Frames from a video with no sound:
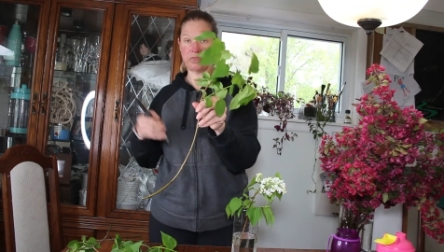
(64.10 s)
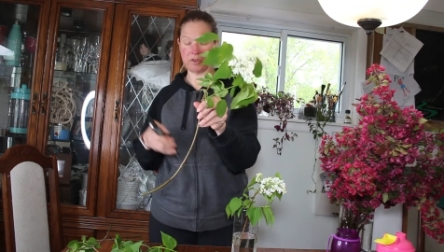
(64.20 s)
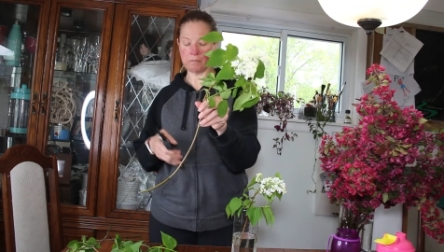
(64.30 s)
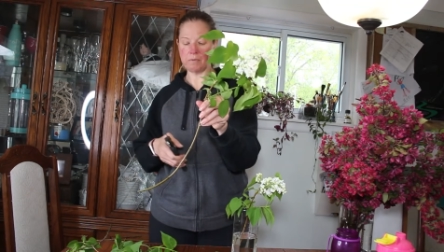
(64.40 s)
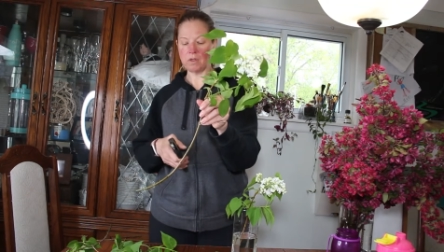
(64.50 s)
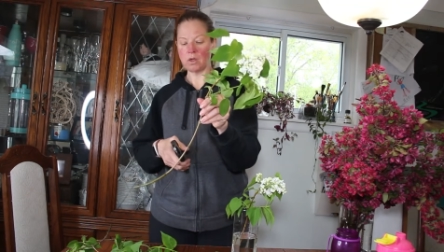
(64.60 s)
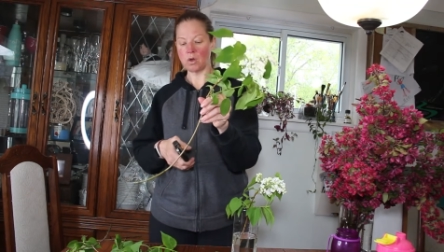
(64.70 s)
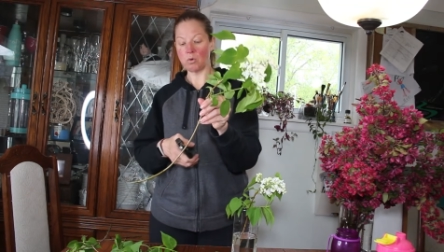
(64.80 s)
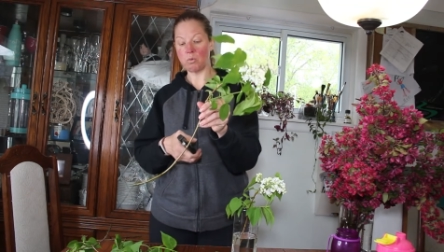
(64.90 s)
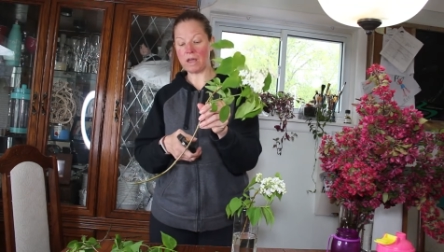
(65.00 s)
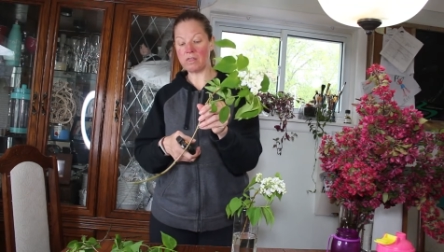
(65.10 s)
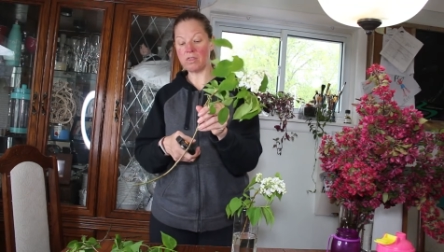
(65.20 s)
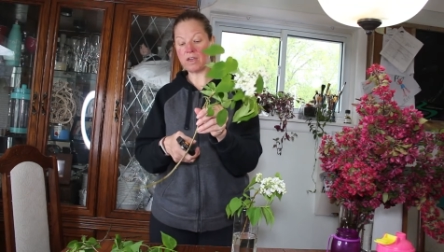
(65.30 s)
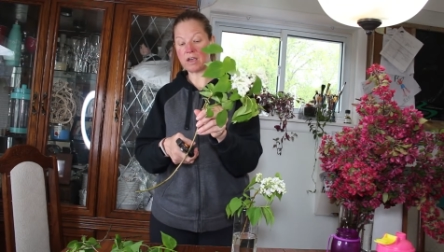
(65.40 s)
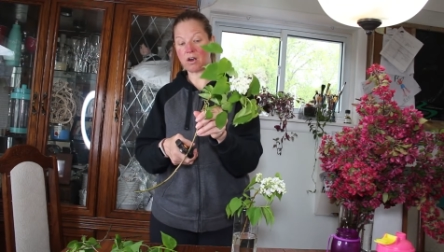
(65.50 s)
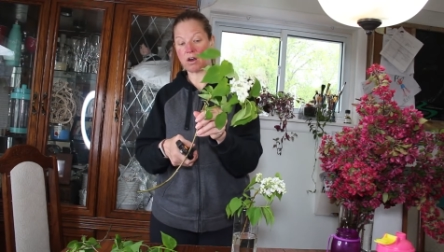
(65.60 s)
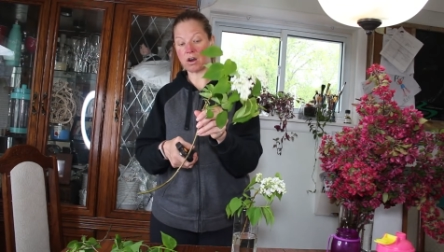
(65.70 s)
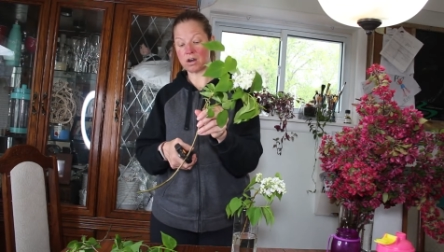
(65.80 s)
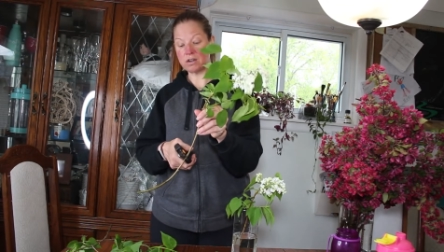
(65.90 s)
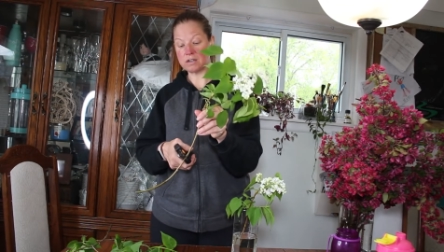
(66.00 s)
them when they
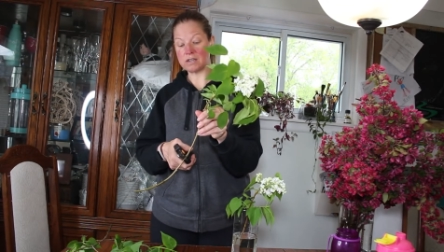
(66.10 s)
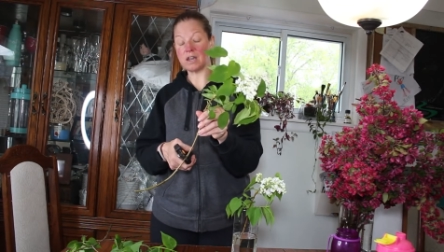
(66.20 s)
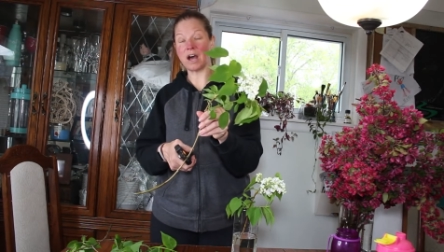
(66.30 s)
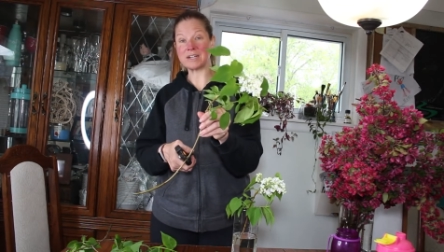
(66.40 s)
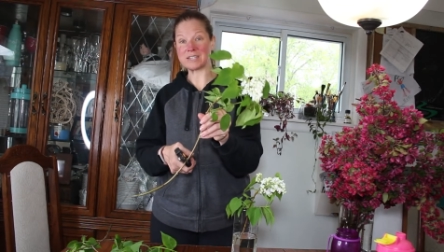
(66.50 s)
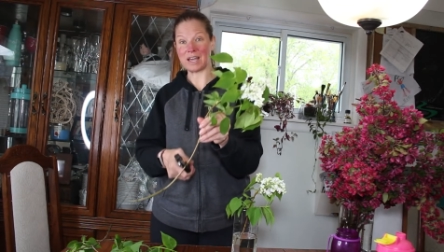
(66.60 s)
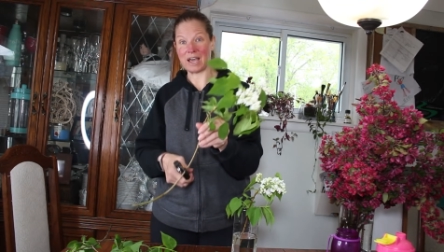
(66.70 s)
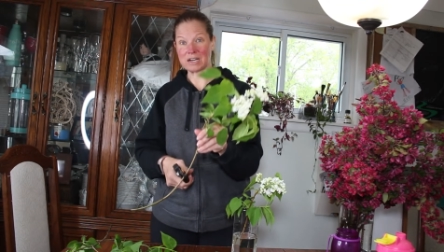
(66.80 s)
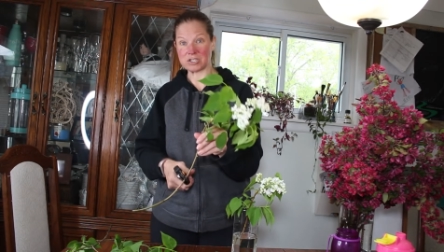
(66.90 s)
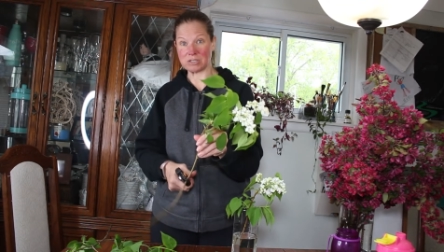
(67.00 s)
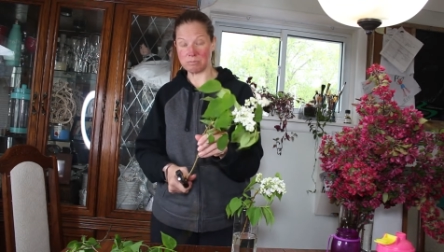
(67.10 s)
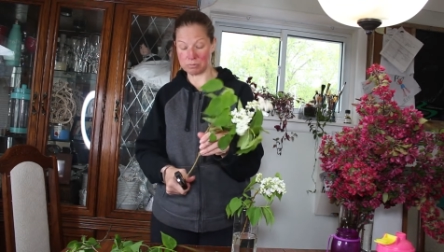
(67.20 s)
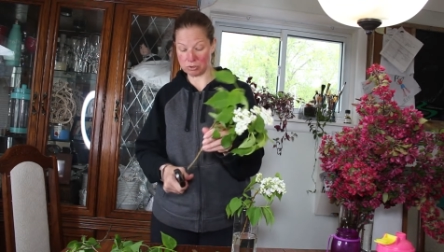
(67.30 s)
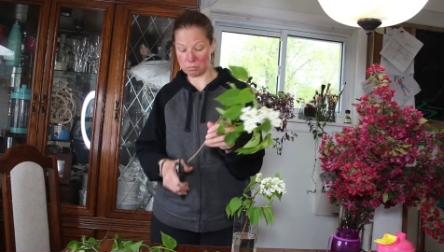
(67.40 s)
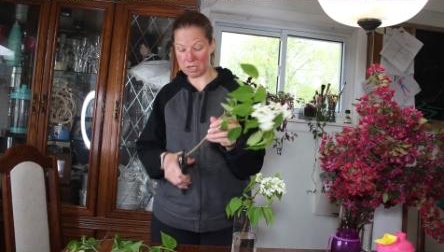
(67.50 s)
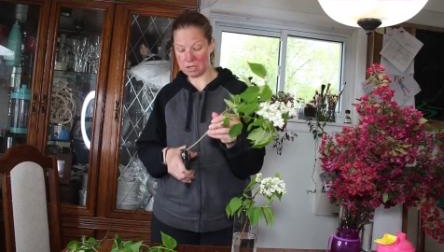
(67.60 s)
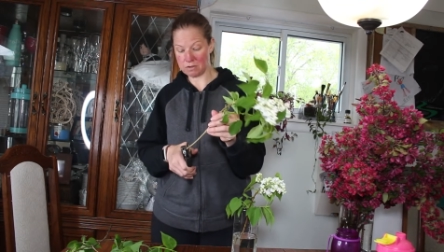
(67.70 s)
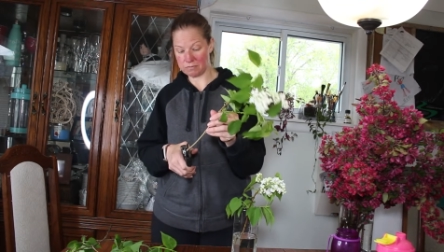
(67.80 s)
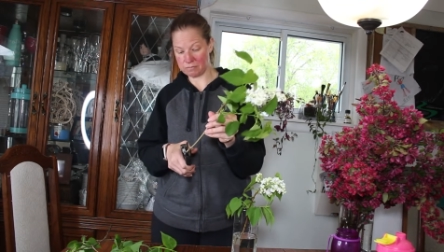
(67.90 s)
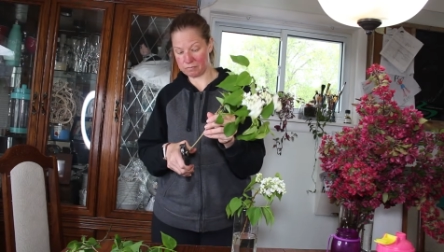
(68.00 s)
are not actually blooming,